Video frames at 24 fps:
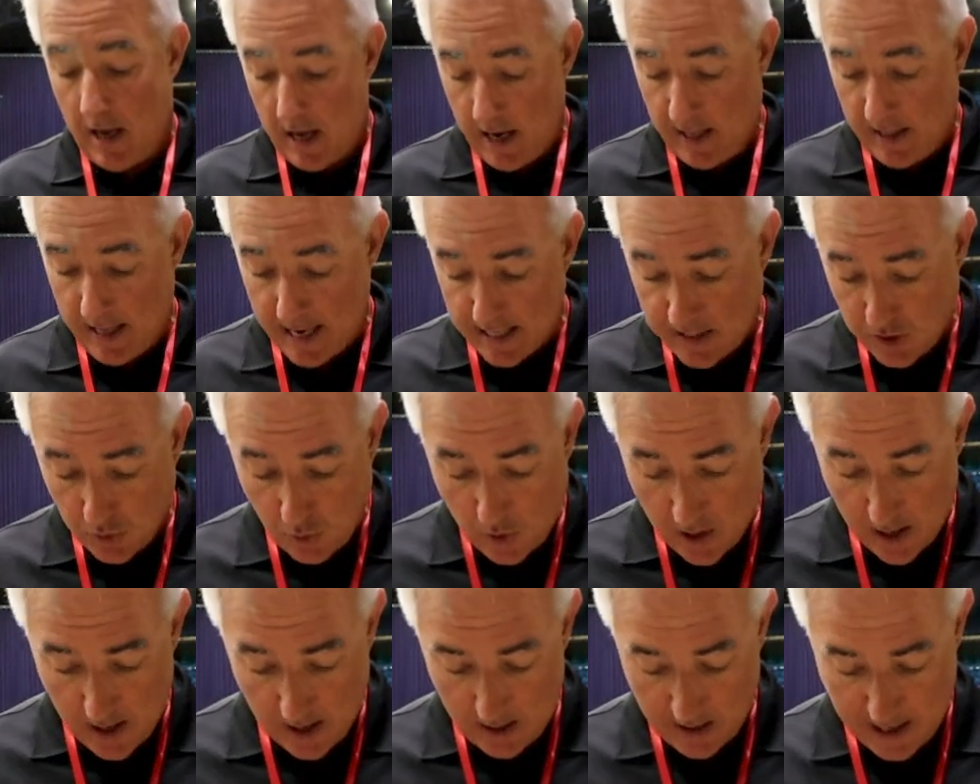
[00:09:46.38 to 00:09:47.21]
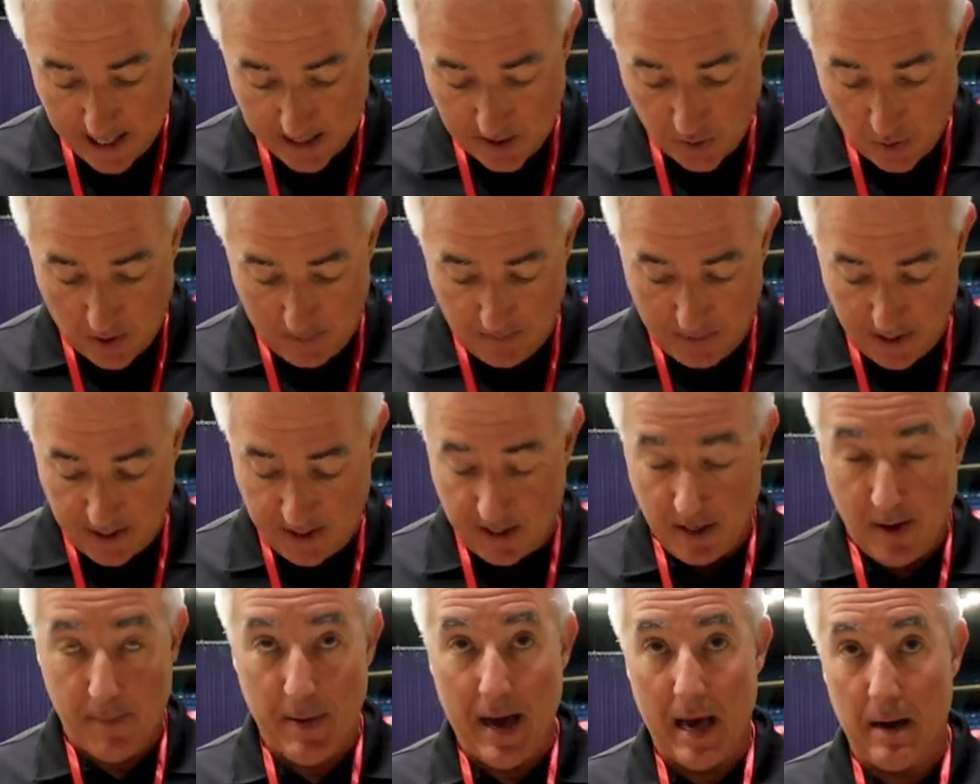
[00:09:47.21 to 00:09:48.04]
And that's what
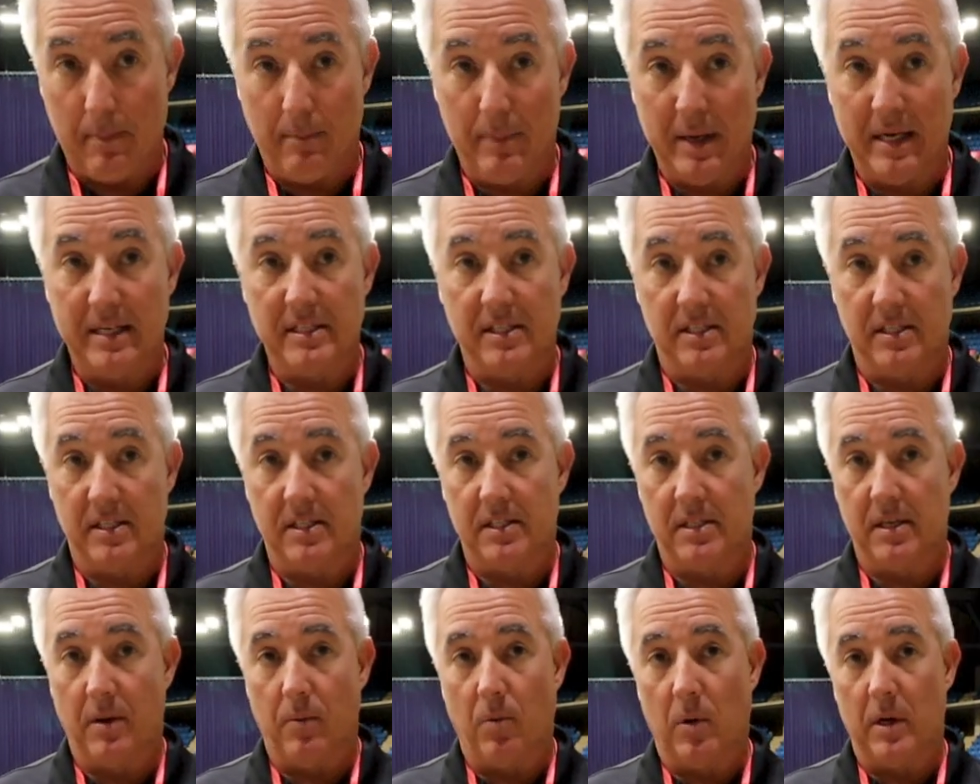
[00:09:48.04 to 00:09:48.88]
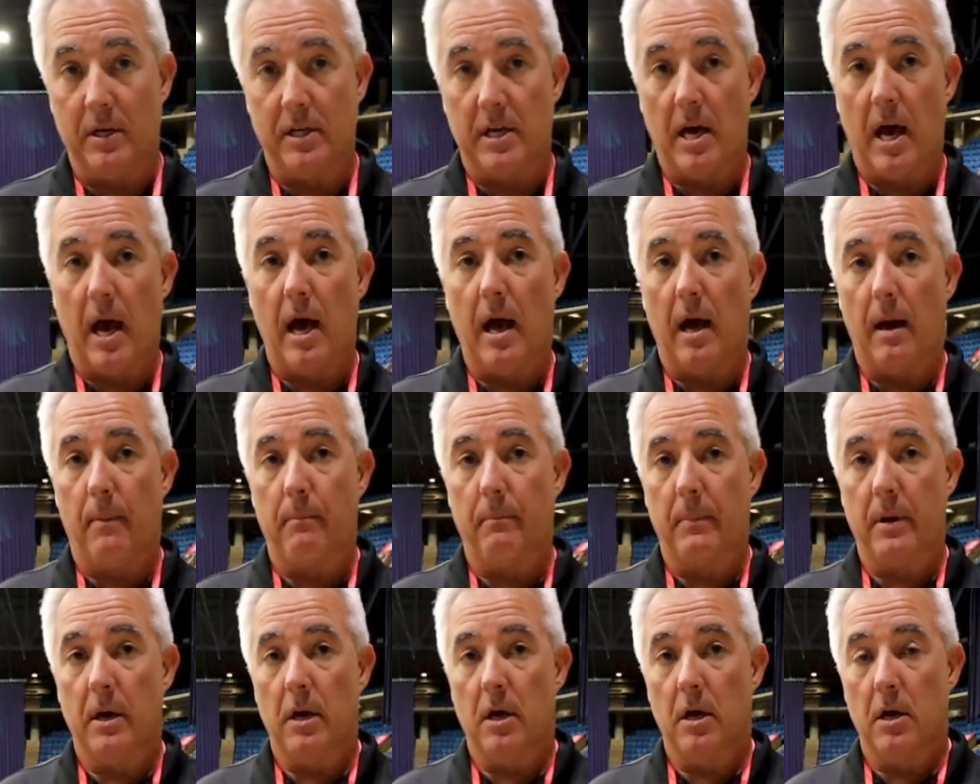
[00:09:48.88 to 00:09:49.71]
put them out of business at one
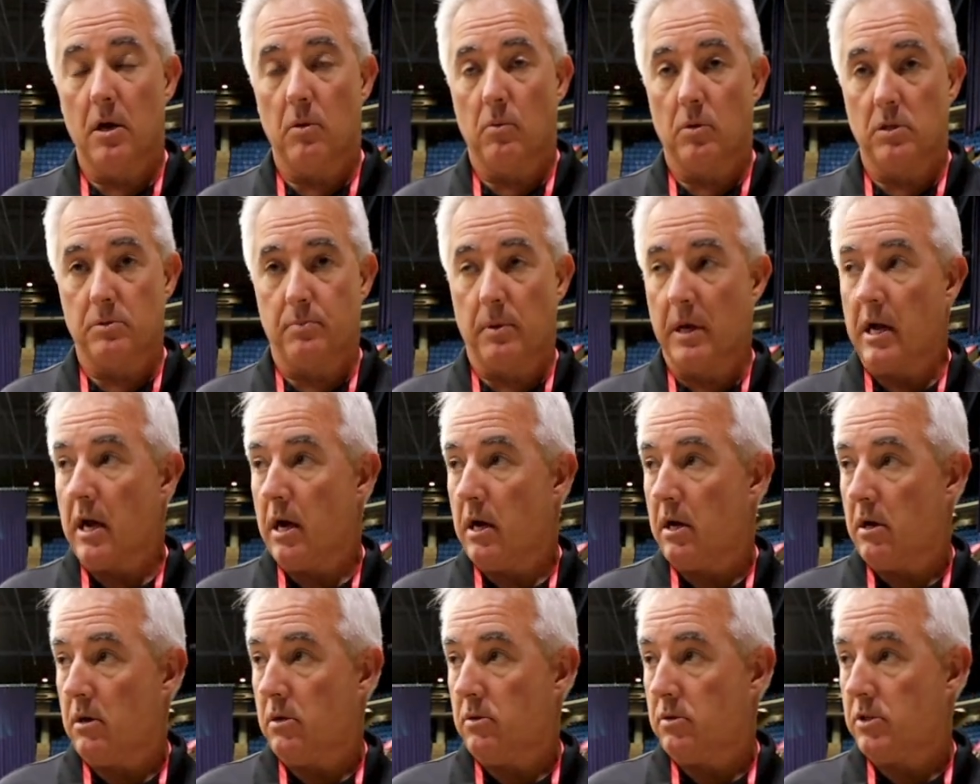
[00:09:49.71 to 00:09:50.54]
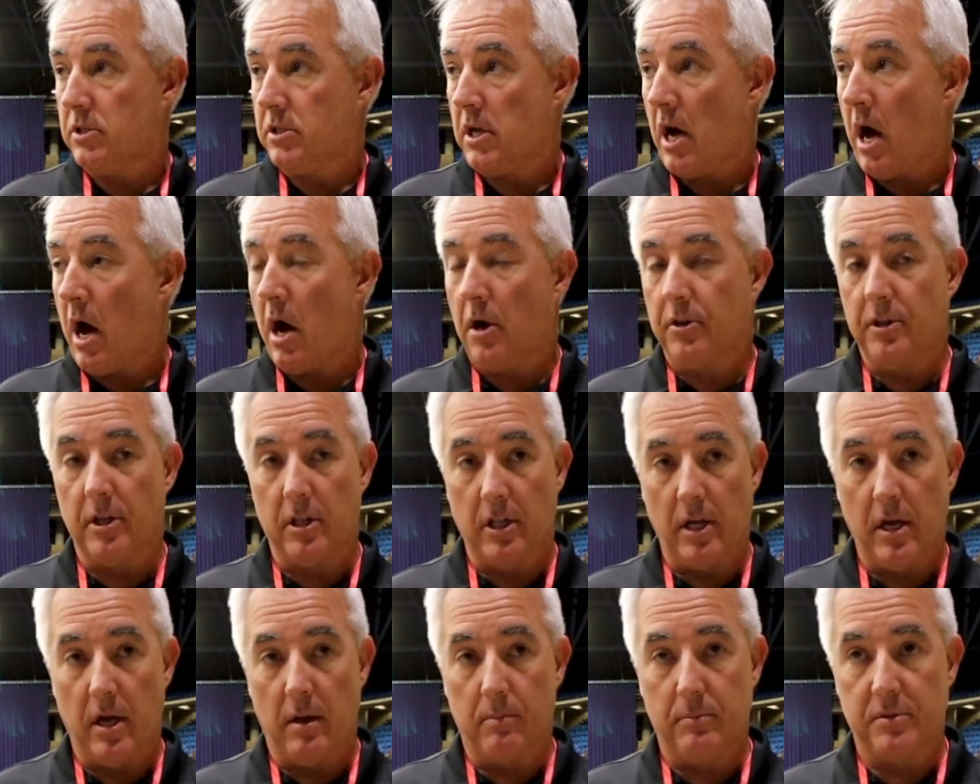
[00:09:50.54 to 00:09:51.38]
time, was because all the
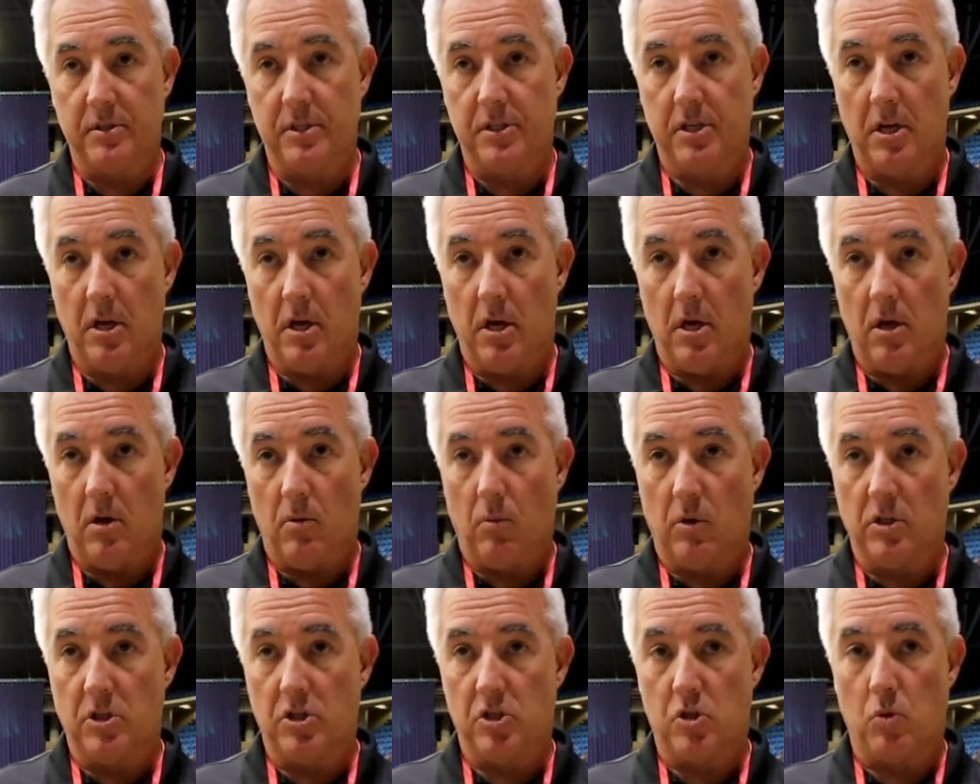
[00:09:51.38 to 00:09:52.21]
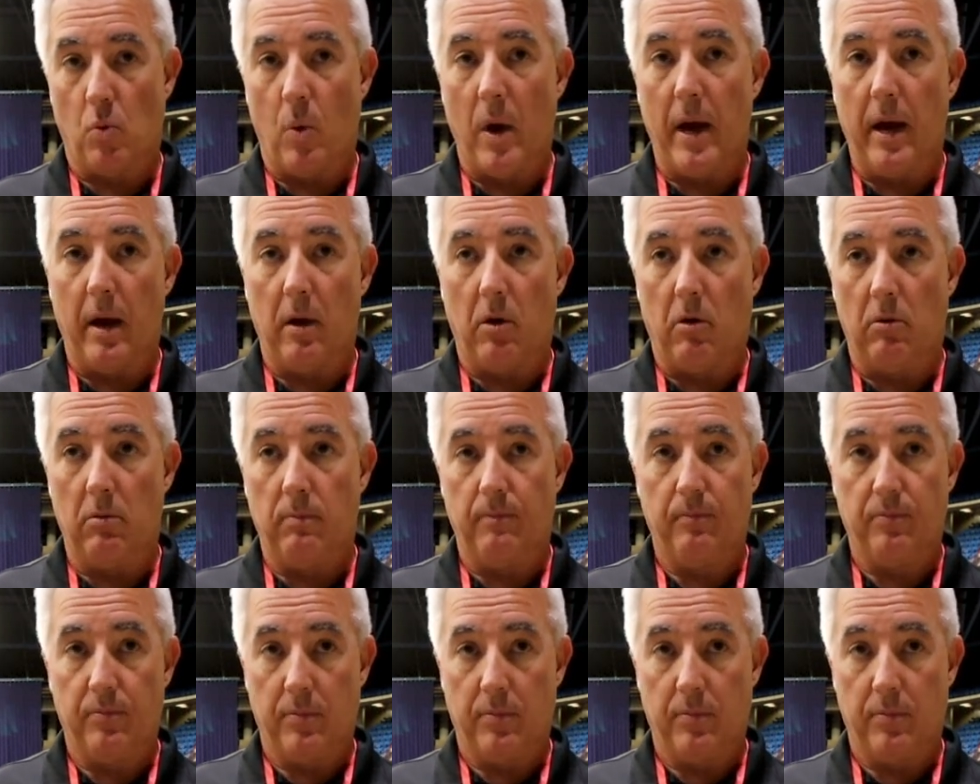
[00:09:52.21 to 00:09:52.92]
lips would swell.